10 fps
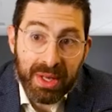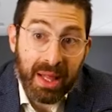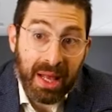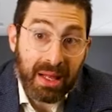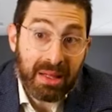say
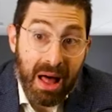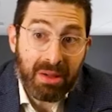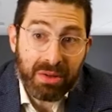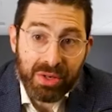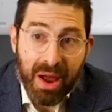like
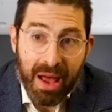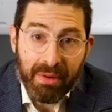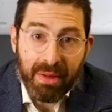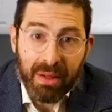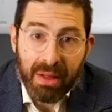klal
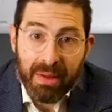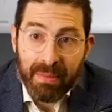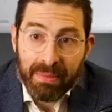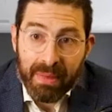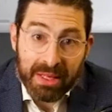travel,
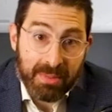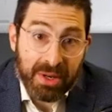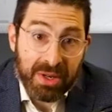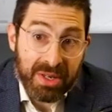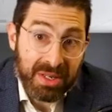mm-hmm. as
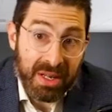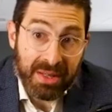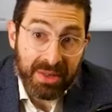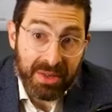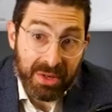much as it's
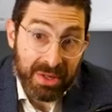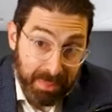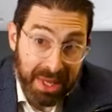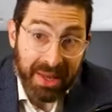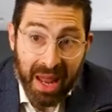connected to
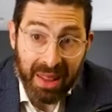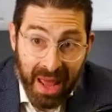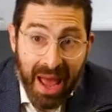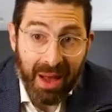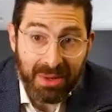just being out of
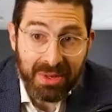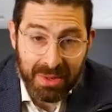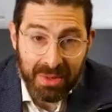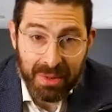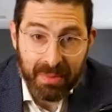the house.
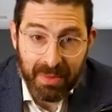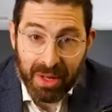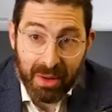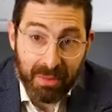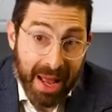Uh-huh.
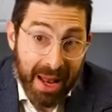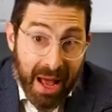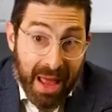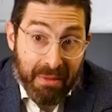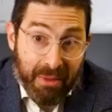You know, I,
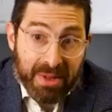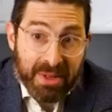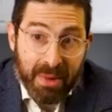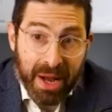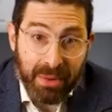I have
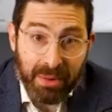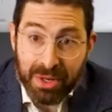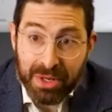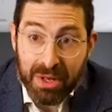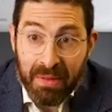friends of mine who
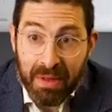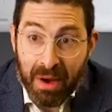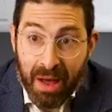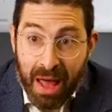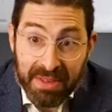just
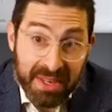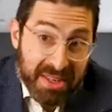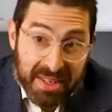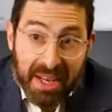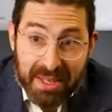have
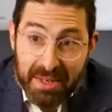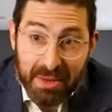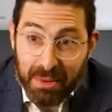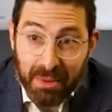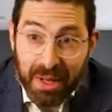season tickets
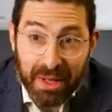to